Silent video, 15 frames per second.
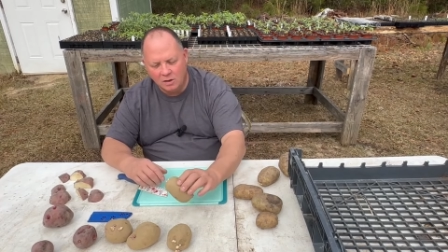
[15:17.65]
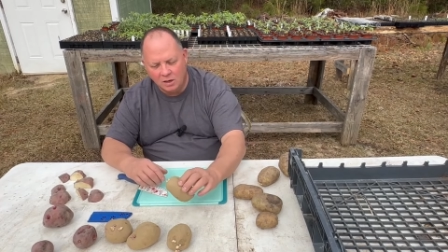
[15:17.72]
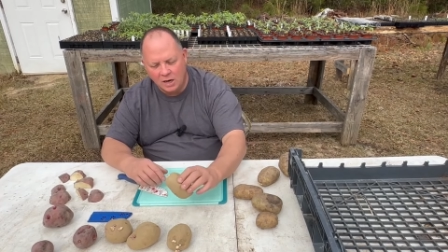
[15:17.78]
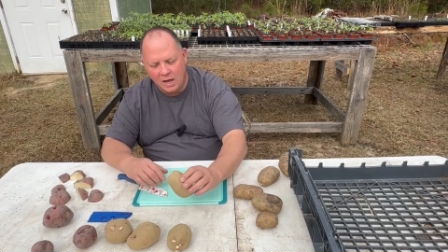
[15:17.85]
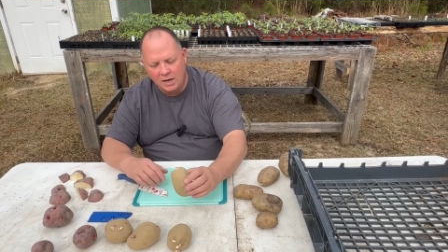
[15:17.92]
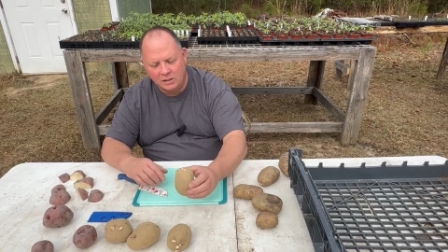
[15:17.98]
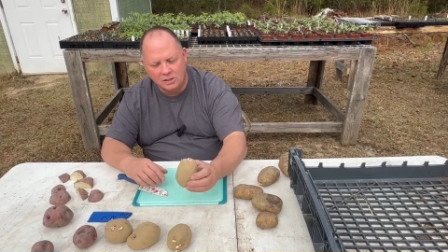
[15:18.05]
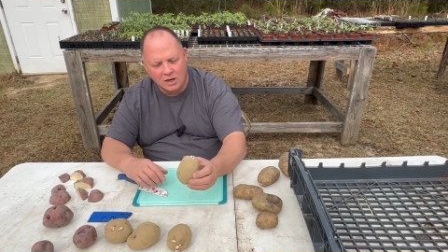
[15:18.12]
a
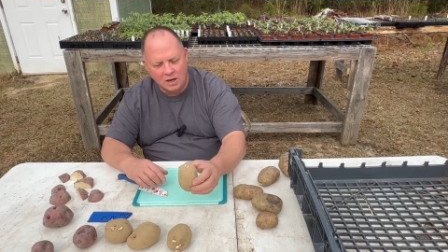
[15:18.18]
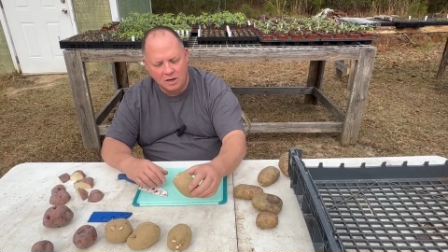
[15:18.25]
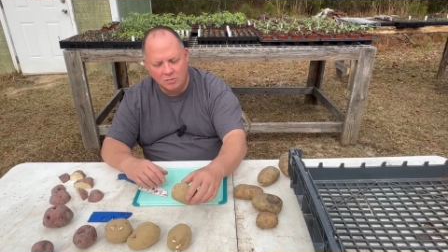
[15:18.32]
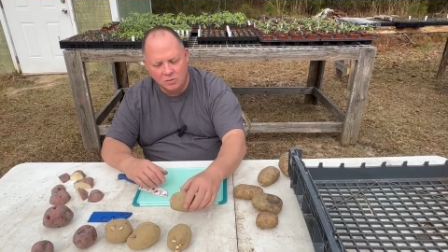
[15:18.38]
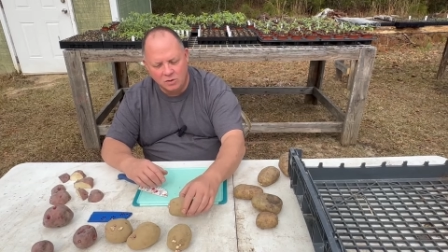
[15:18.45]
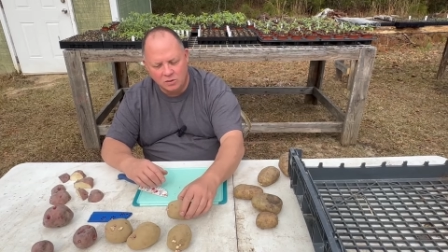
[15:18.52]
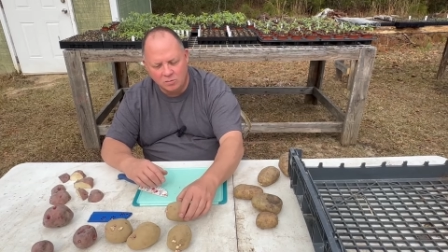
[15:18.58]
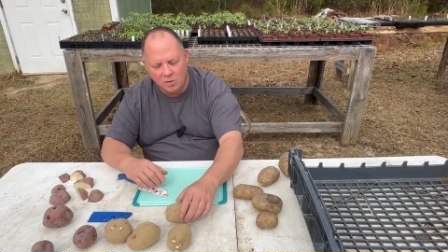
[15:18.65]
lot of
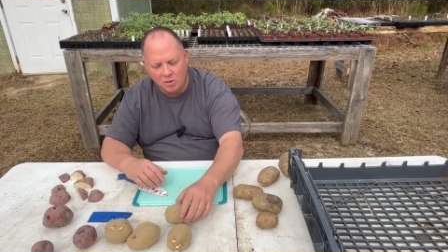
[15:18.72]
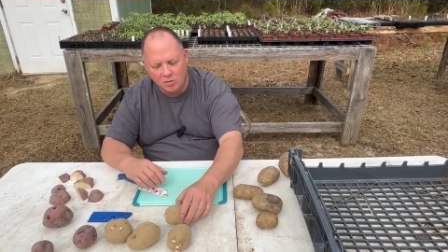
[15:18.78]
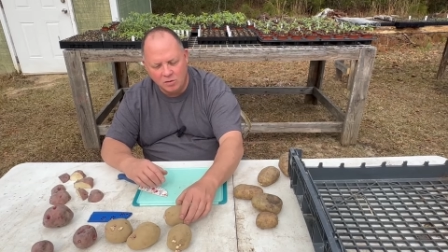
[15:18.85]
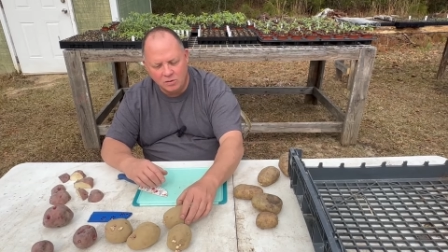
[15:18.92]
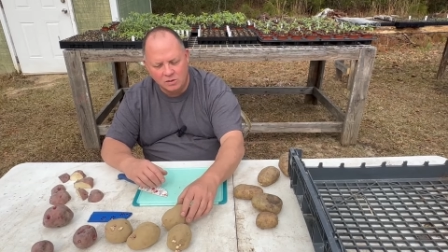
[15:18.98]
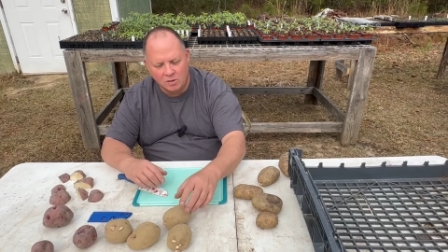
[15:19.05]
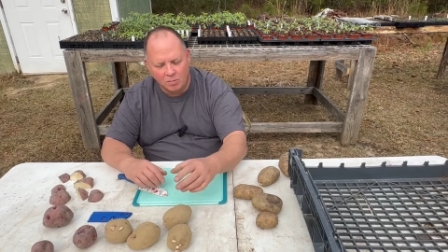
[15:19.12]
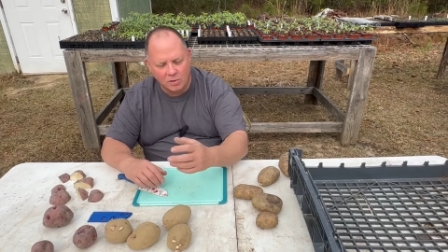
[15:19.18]
times as maybe
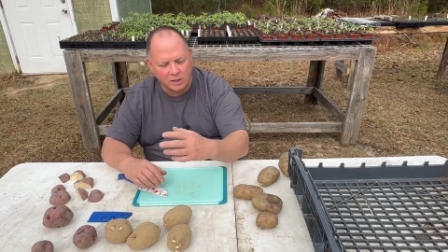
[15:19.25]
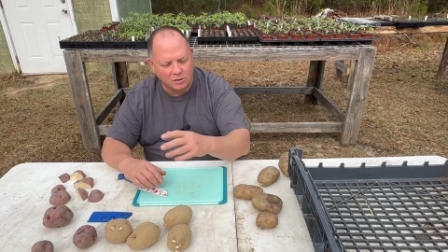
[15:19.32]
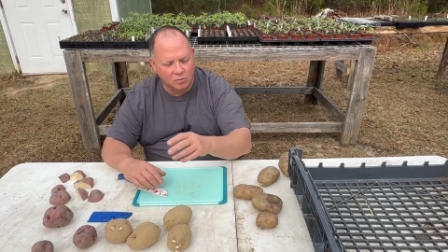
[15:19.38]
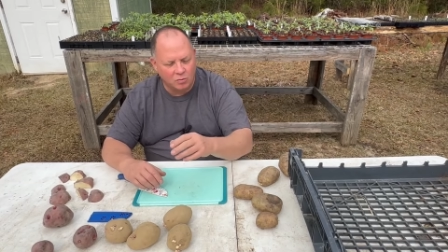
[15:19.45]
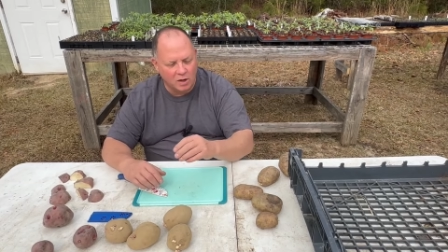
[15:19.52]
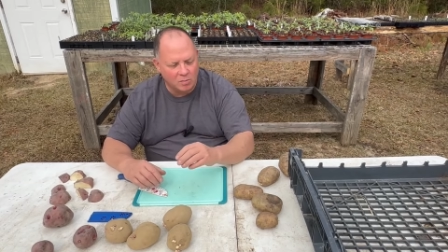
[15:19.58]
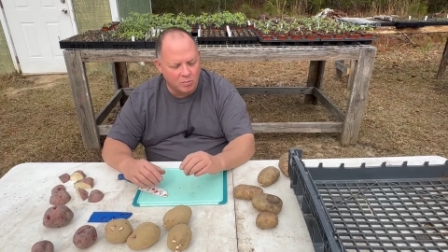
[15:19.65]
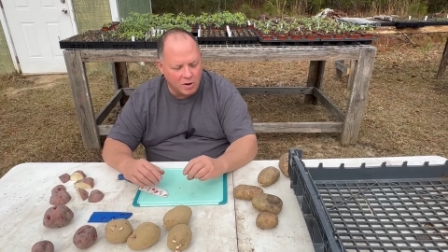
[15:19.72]
there's something like the
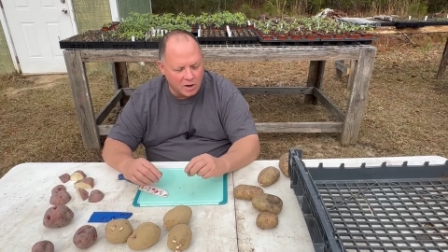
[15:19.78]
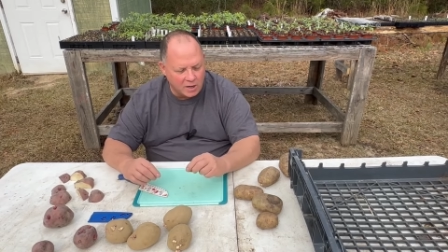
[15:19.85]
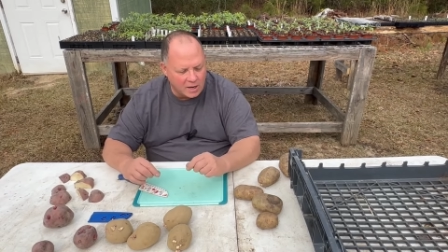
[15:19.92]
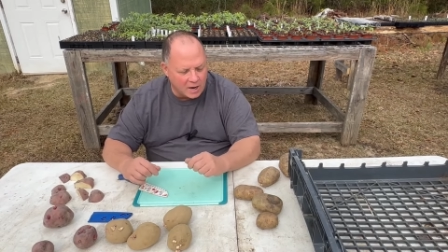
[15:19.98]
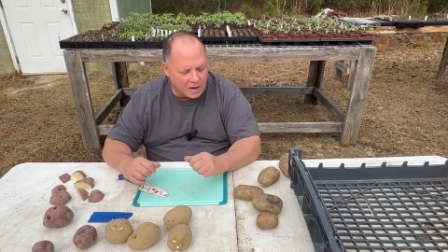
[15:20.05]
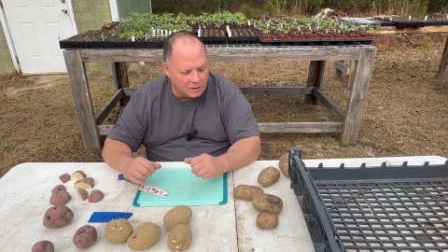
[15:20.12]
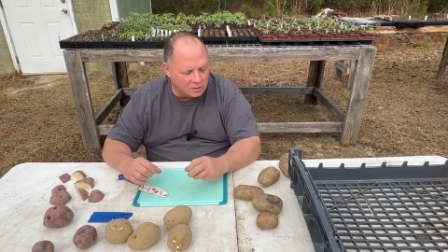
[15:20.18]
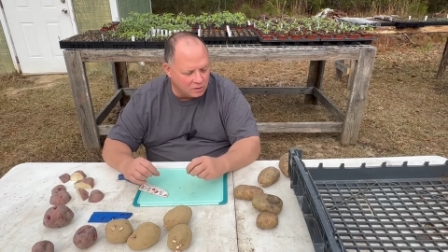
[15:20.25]
Red
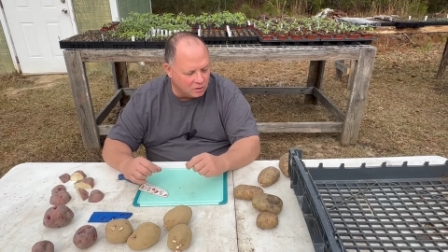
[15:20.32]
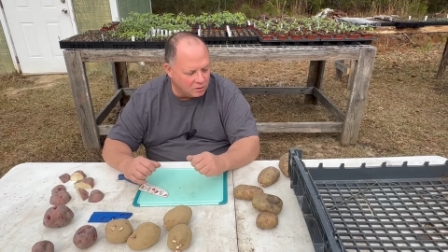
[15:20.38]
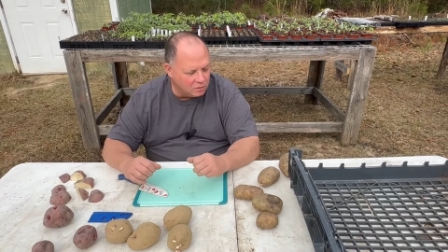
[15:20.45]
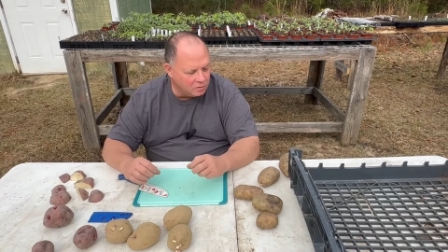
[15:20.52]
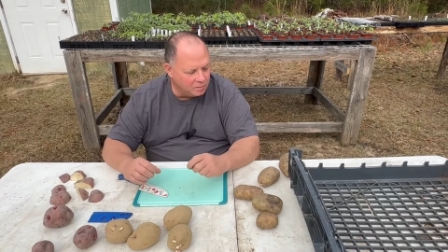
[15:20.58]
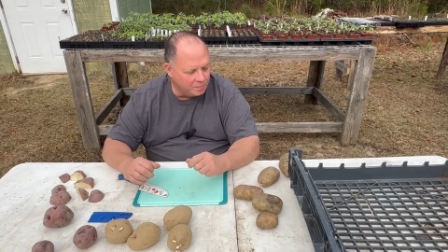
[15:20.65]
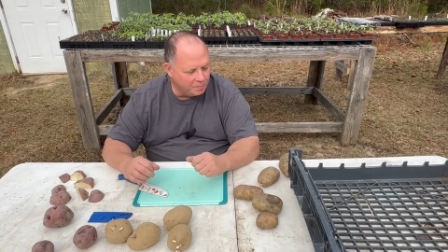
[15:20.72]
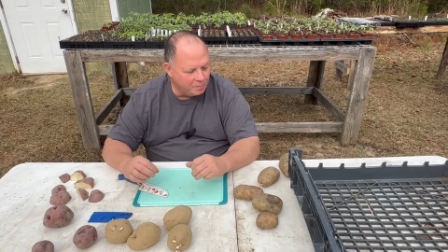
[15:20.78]
Pontiacs do.